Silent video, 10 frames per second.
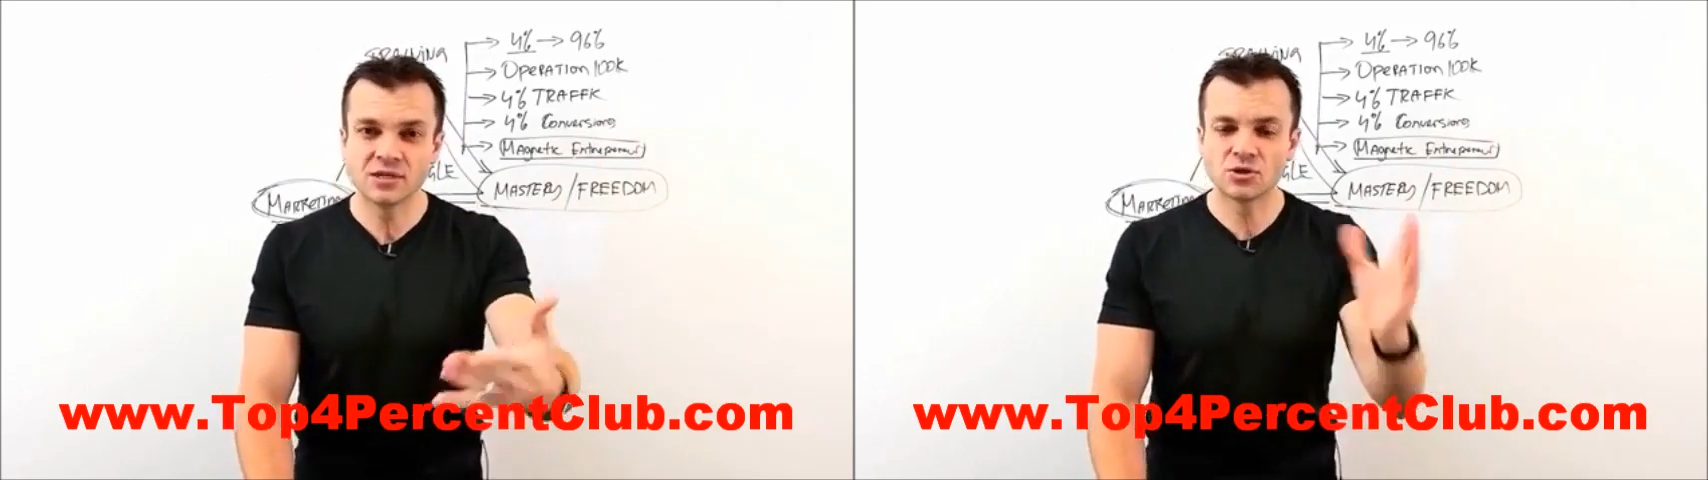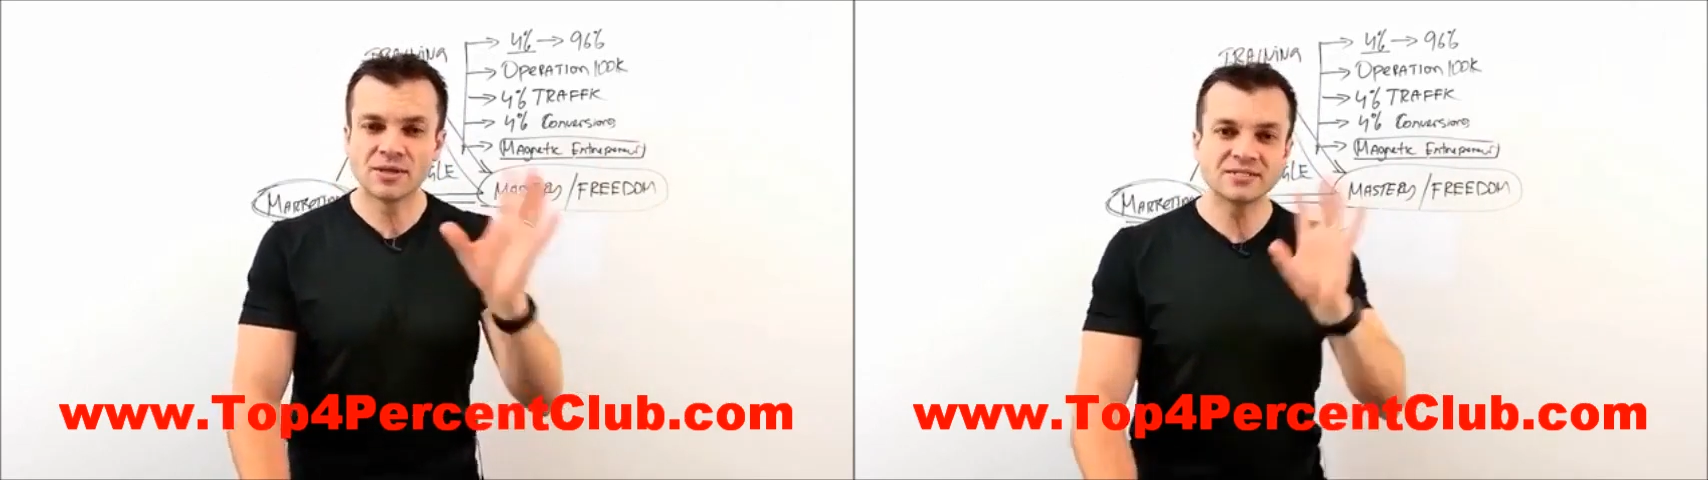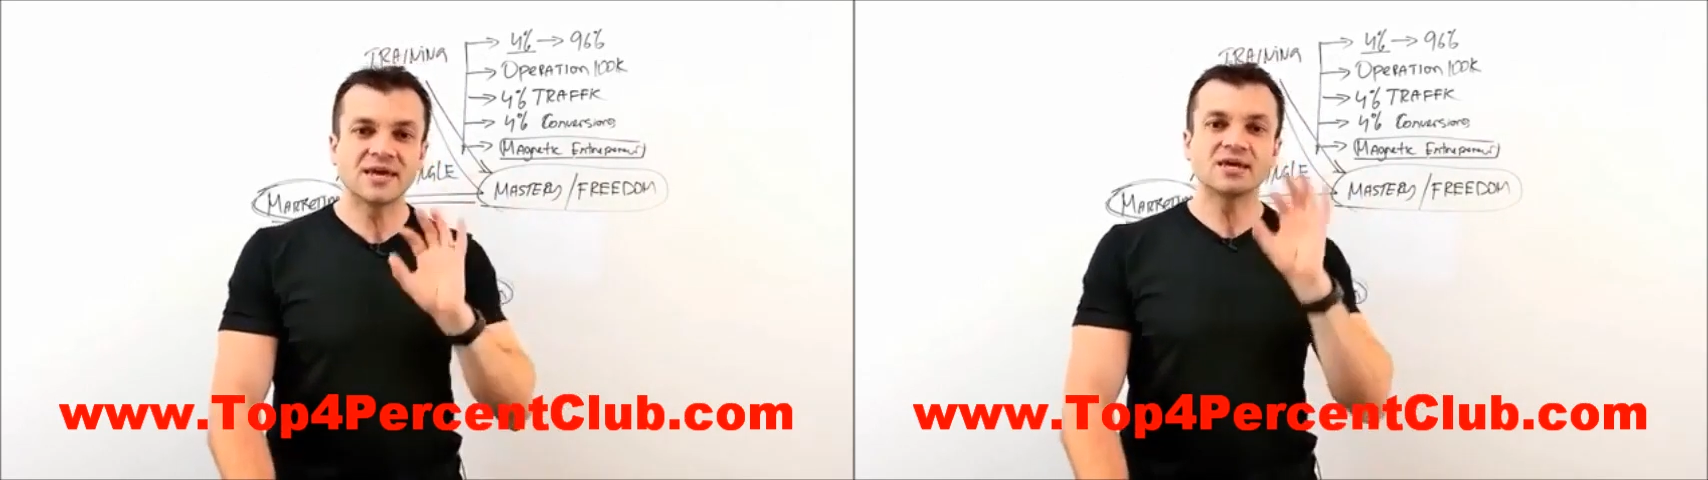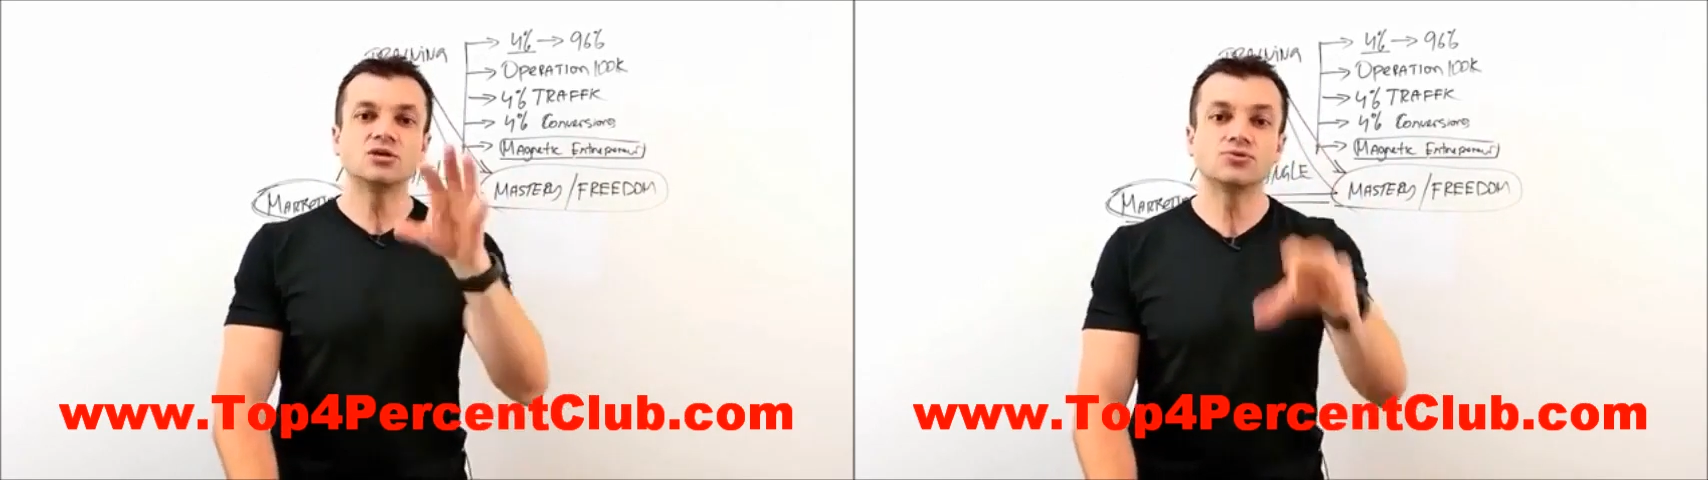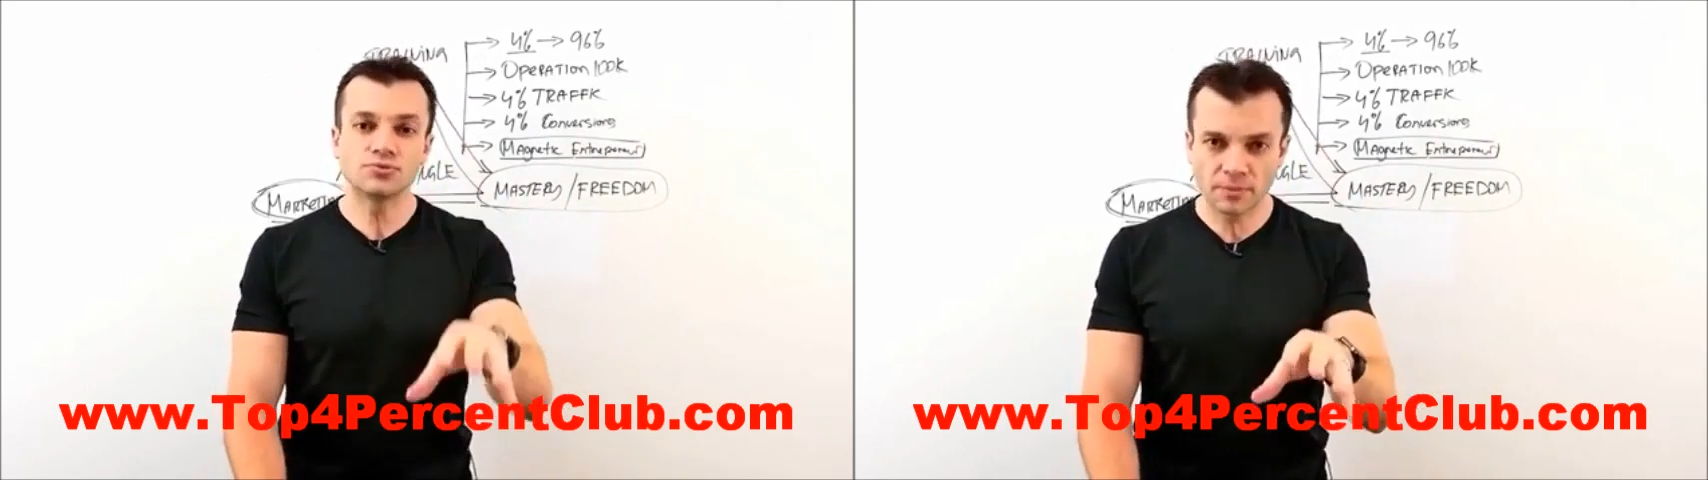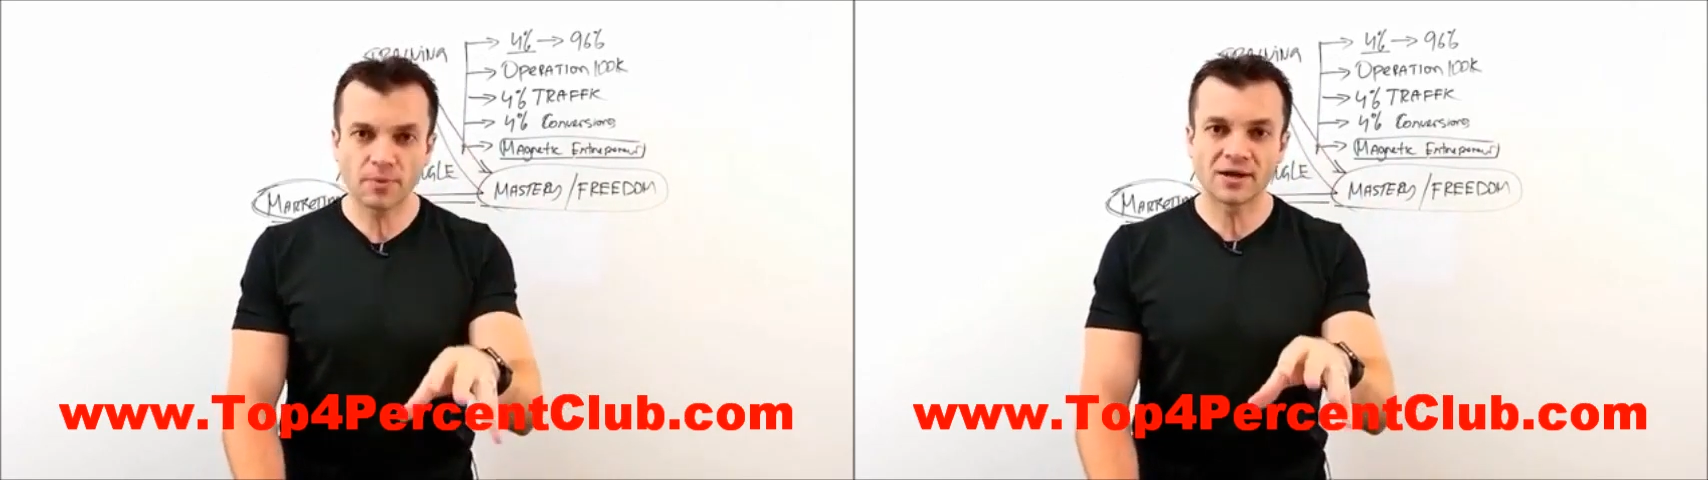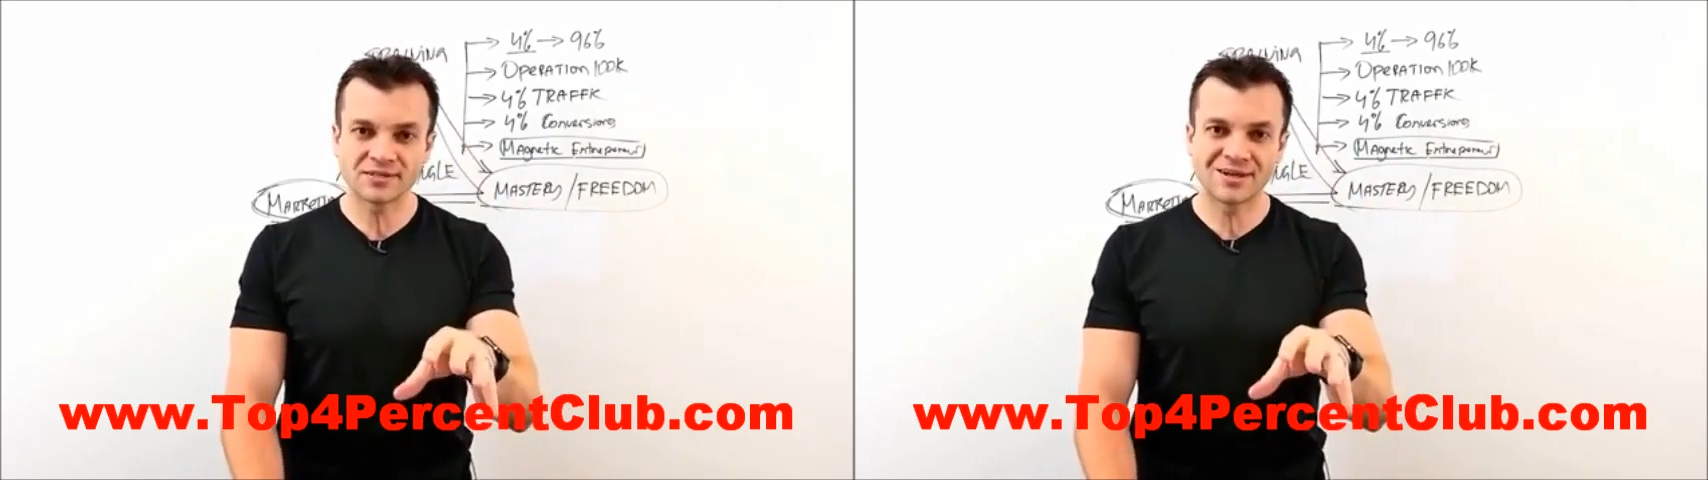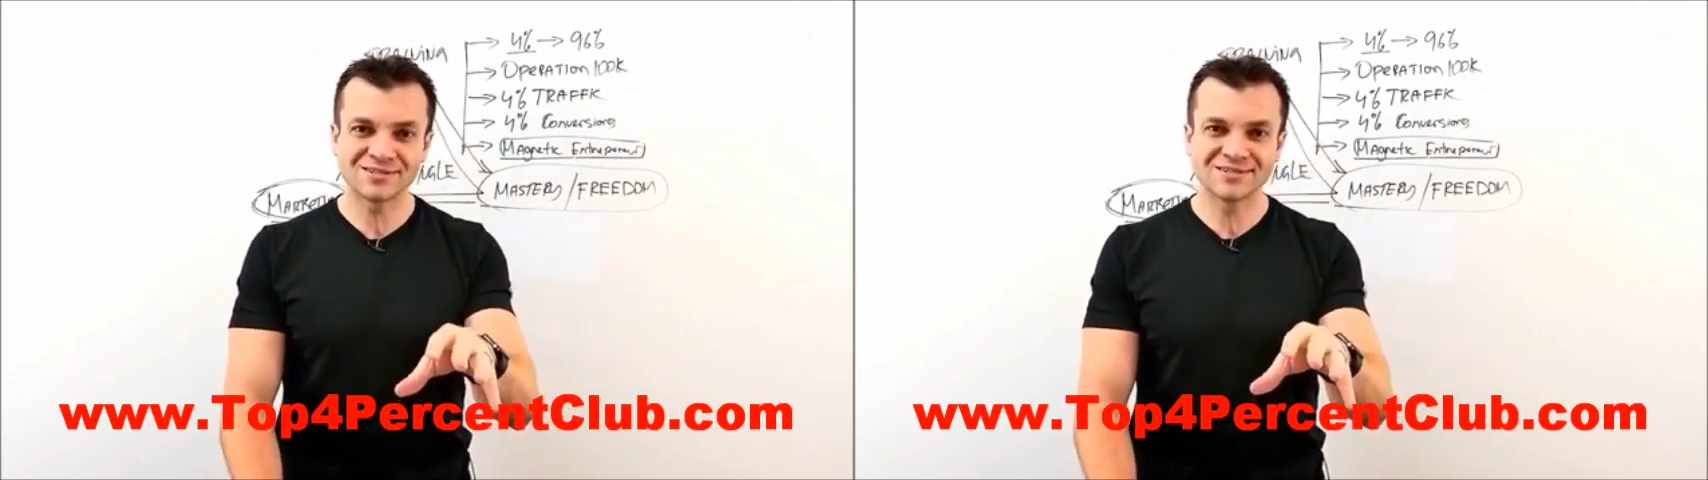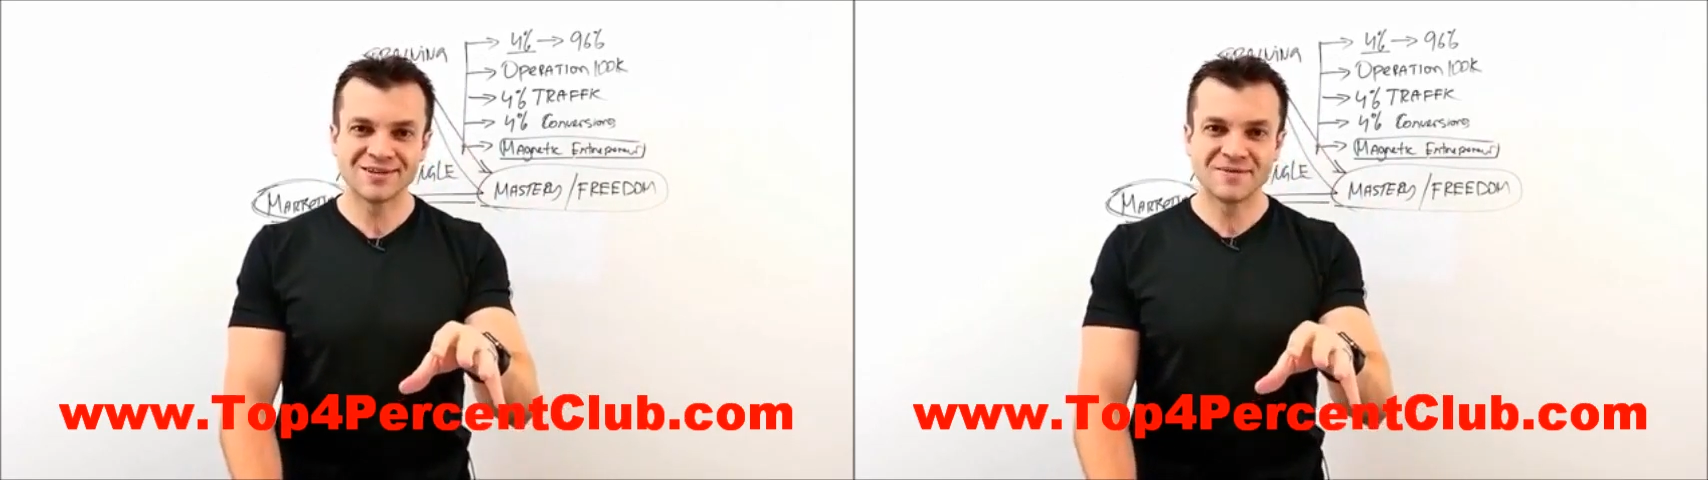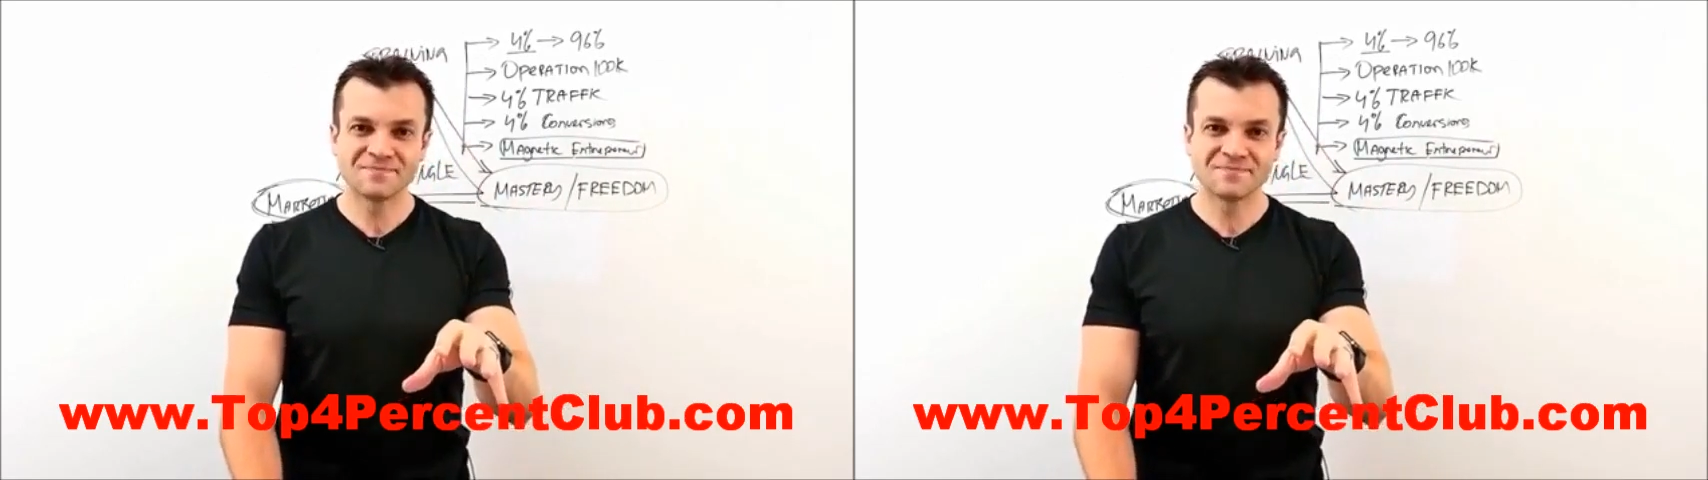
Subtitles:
So let's take you through the process.